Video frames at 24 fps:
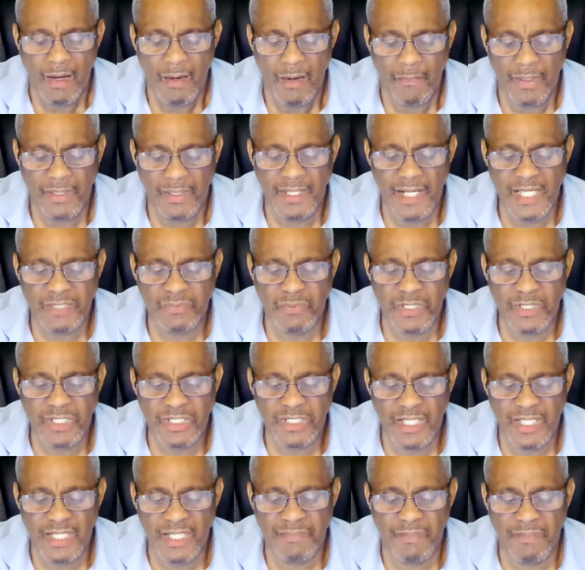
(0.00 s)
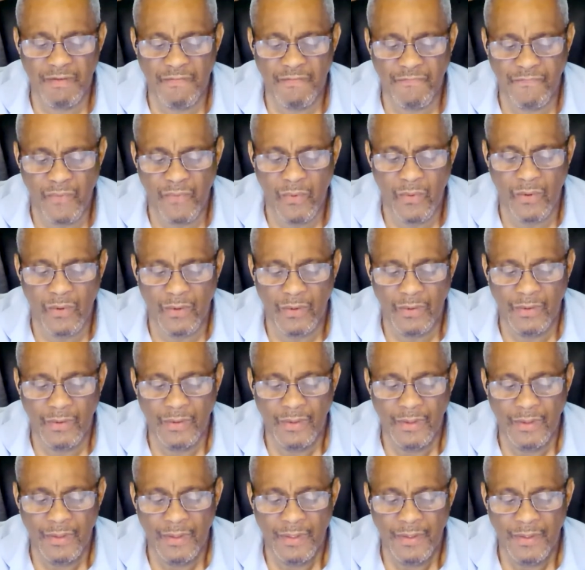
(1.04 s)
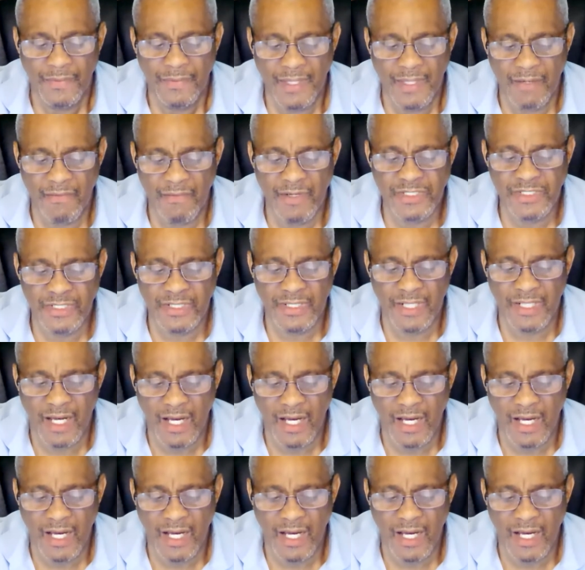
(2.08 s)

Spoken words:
But as we said before, there is an